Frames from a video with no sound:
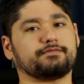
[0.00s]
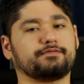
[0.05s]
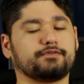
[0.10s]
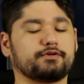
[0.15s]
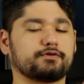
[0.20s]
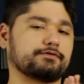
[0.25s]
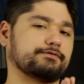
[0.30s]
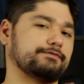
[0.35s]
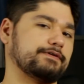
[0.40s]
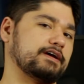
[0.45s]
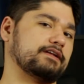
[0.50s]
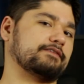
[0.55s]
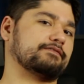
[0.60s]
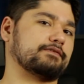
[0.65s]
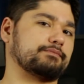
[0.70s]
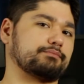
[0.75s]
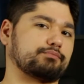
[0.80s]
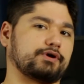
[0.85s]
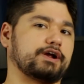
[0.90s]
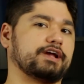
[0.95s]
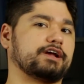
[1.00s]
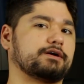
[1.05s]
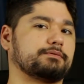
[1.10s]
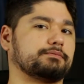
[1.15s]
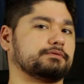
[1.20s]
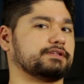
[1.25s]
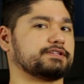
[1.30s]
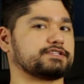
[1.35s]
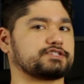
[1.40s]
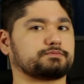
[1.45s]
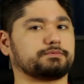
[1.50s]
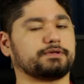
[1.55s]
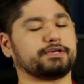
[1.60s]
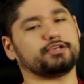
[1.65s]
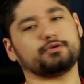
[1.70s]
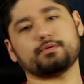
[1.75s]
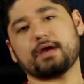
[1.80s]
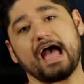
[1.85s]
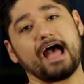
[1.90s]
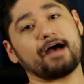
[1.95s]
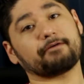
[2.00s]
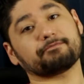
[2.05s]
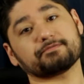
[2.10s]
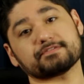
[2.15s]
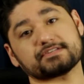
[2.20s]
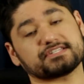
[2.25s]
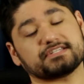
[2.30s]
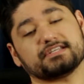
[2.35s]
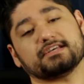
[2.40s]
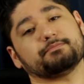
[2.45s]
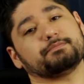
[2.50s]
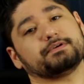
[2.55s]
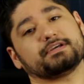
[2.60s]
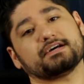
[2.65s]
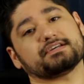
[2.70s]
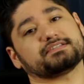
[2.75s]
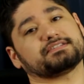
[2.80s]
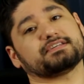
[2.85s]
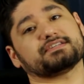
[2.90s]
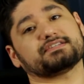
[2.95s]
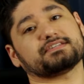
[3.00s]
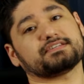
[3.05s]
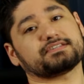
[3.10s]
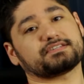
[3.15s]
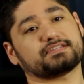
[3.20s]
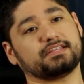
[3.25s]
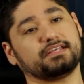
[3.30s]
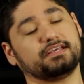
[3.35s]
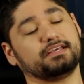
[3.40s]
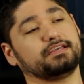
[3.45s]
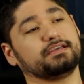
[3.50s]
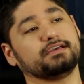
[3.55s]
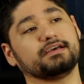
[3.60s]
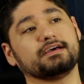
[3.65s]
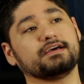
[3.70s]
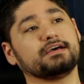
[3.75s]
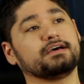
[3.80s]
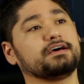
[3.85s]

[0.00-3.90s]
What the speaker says: If you're a fan of Unbreakable and Split, you have to see it, because this is the